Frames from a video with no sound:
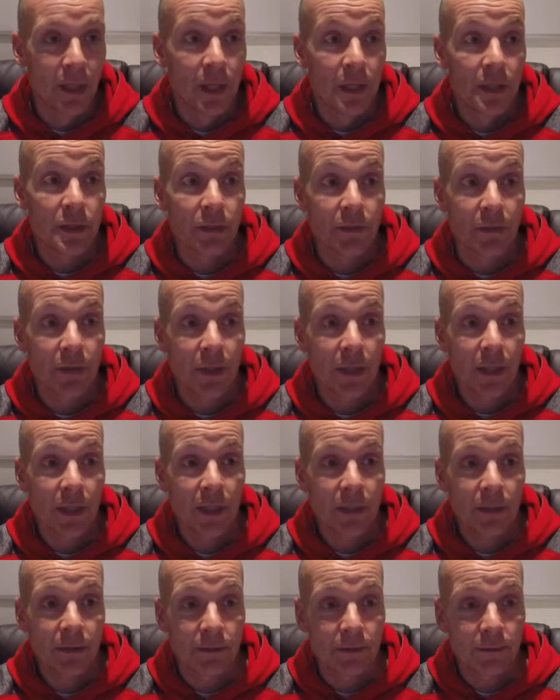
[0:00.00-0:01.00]
So
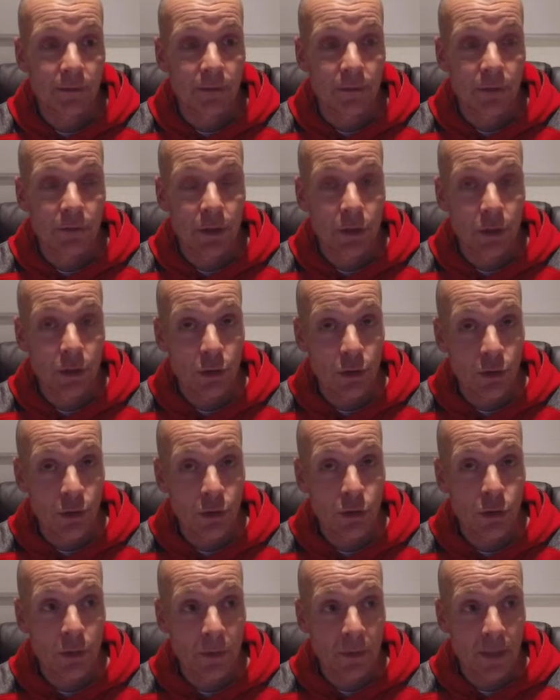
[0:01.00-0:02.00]
finally, the resolution
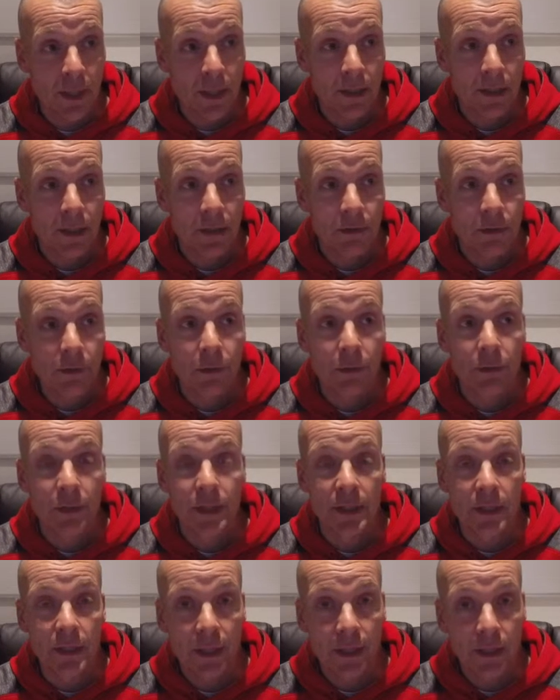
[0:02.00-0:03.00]
drops down now to
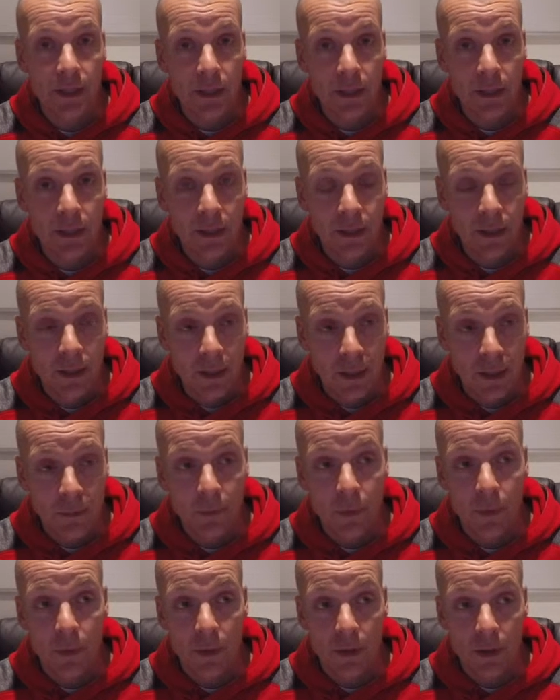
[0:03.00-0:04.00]
360,
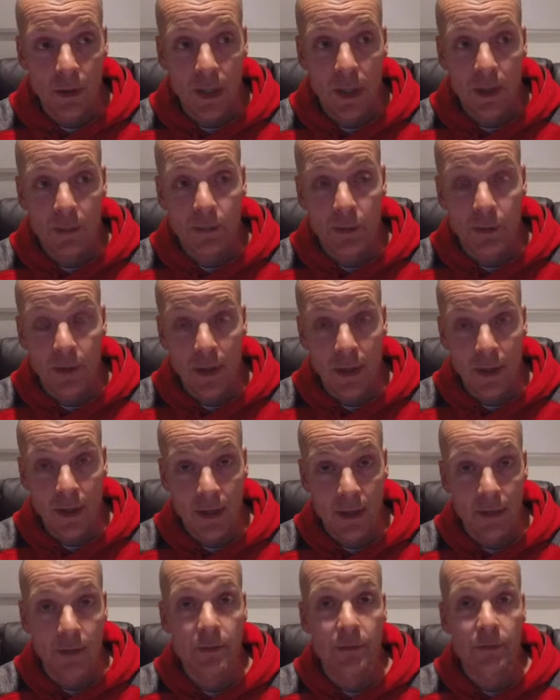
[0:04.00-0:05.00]
but we are capturing
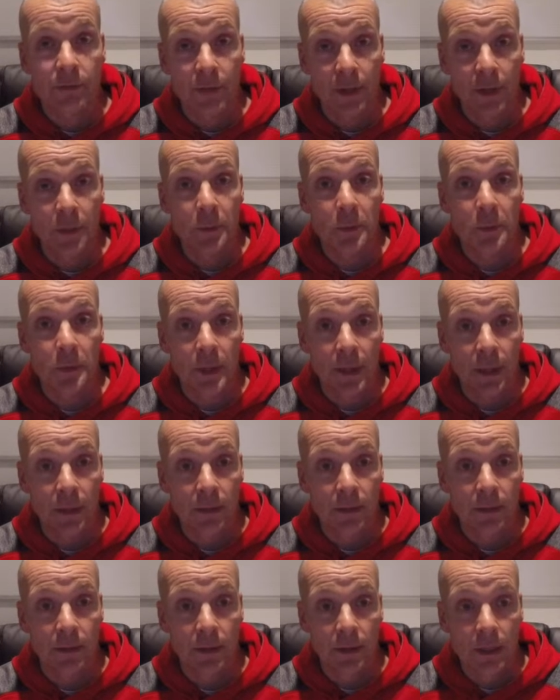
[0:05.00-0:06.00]
1000 frames per
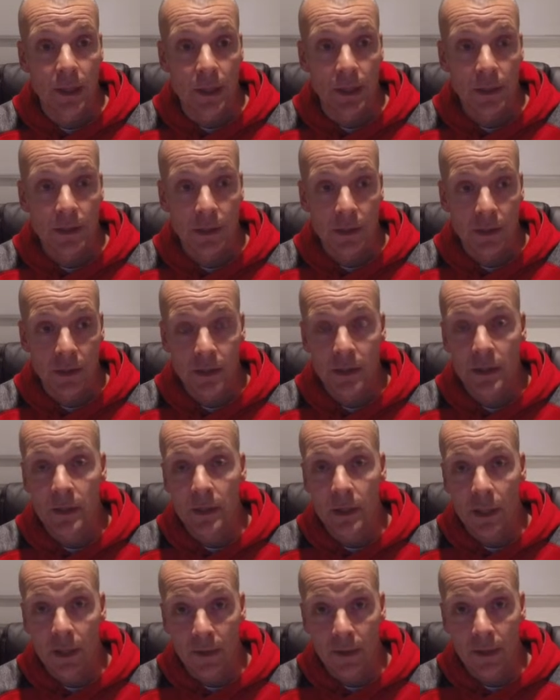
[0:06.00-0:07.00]
second. So this is
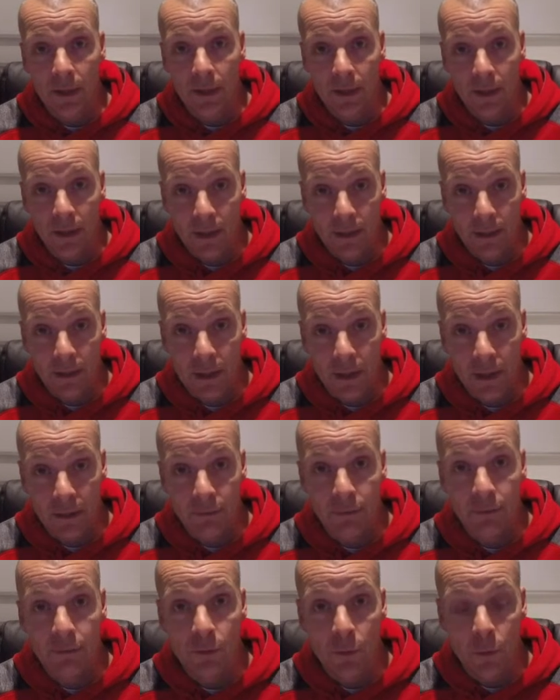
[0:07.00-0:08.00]
slowing things down
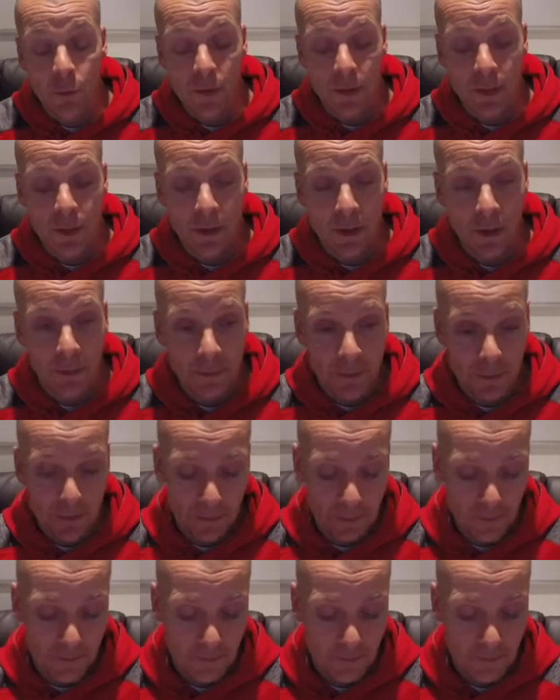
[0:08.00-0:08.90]
40 times.